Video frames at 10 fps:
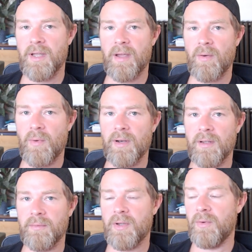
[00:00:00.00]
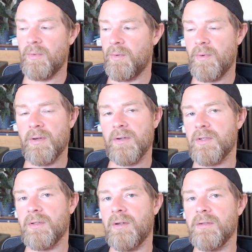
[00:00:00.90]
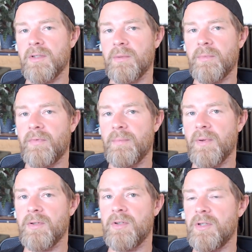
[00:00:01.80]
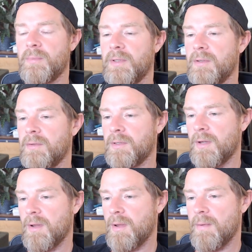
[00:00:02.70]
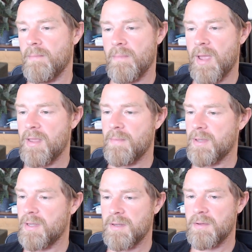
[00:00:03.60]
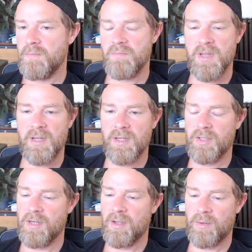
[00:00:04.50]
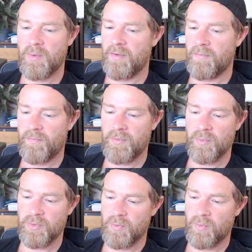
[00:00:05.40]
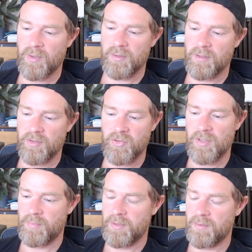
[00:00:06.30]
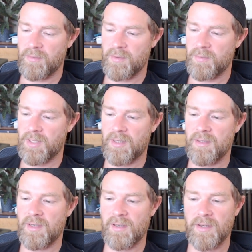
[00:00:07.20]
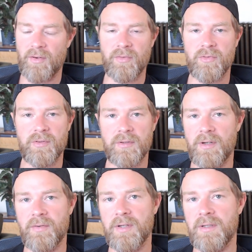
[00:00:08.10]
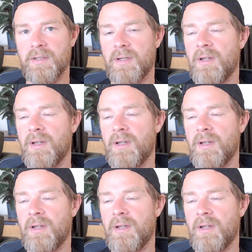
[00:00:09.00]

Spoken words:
how well a cooler works on some of the modern GPUs. Maybe years ago, if you're talking a GPU that was hitting nearly 100 degrees,